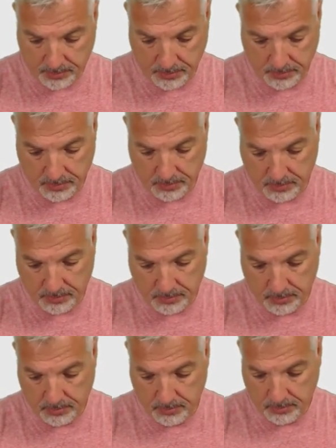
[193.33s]

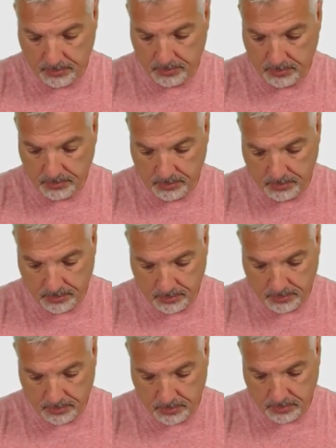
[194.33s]

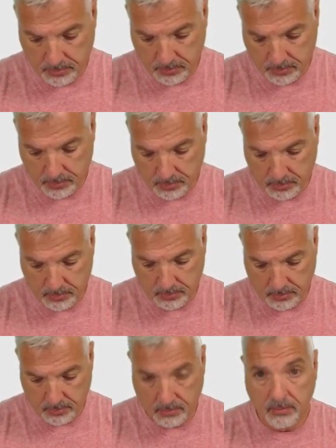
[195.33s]

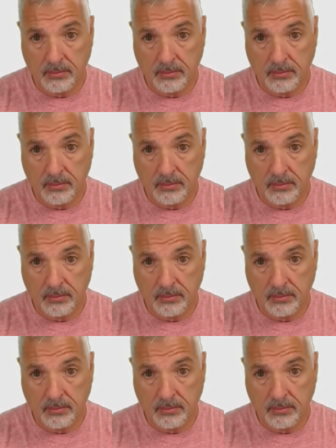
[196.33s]
(no one is talking)